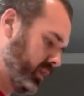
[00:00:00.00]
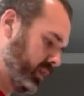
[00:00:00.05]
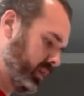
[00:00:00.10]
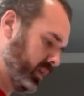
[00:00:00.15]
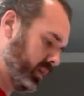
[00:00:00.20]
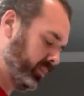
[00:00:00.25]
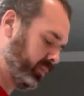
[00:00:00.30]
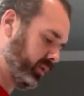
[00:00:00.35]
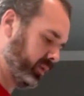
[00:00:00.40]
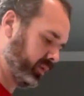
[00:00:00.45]

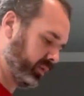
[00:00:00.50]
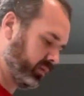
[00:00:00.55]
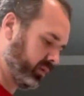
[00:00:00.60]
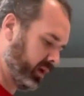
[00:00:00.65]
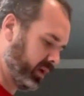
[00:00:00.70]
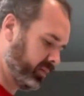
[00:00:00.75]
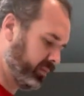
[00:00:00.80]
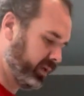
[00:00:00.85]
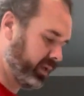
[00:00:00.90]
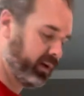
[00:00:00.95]
I'm putting
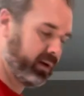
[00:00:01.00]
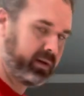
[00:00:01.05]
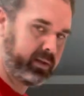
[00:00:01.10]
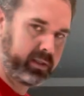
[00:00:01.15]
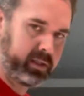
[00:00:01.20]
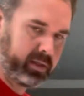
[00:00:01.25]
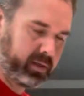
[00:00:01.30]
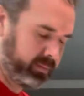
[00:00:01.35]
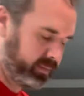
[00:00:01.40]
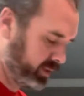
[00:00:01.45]
quite a bit on
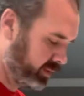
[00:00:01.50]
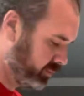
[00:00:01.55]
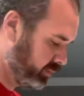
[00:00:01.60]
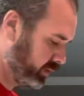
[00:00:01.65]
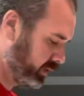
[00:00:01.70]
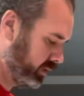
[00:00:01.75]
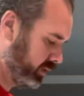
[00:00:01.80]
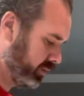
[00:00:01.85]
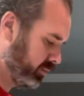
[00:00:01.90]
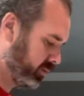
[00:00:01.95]
here. I'm being
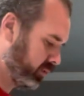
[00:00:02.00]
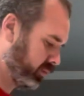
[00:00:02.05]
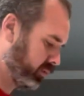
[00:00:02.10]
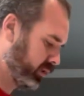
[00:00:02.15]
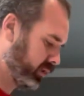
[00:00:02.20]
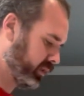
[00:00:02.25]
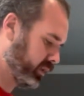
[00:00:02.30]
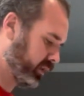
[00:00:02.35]
pretty liberal with